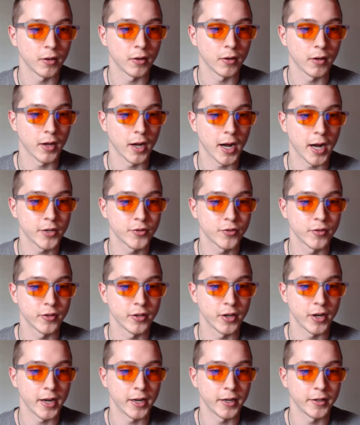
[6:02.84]
and all
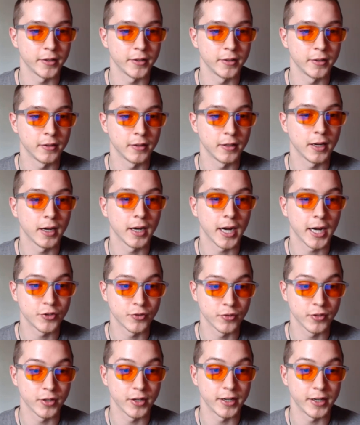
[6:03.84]
hydrogenated,
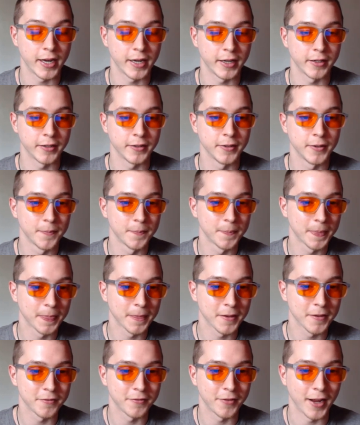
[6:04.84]
hydrogenated
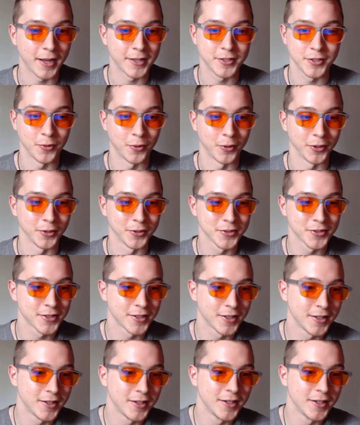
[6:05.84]
fats and oils.